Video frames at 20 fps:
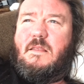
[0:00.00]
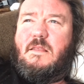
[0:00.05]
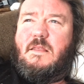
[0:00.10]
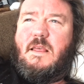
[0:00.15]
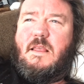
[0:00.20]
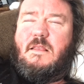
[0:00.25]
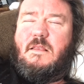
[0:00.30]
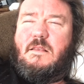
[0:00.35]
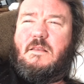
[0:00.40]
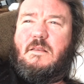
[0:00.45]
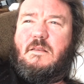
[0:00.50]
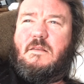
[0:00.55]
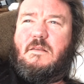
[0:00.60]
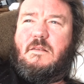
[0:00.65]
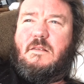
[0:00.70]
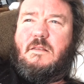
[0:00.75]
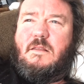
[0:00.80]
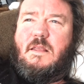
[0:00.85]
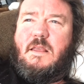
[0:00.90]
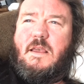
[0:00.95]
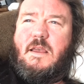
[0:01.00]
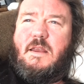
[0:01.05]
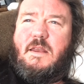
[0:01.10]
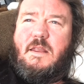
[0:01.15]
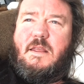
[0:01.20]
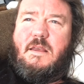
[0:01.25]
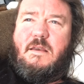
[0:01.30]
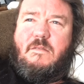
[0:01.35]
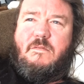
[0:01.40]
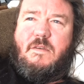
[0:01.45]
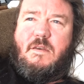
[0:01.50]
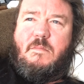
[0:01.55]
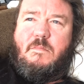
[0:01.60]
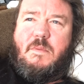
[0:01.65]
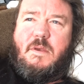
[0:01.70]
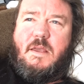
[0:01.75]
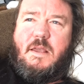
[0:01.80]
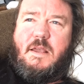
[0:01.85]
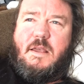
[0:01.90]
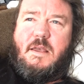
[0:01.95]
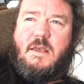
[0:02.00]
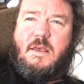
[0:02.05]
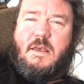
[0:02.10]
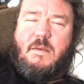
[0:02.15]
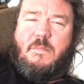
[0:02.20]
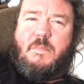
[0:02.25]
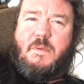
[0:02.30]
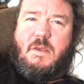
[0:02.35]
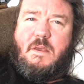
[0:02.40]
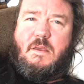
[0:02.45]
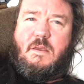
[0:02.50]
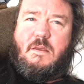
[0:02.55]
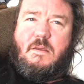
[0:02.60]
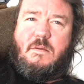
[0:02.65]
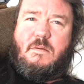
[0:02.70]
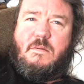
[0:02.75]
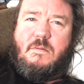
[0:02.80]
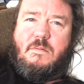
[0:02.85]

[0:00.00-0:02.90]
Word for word: the, the idea of him being a hippie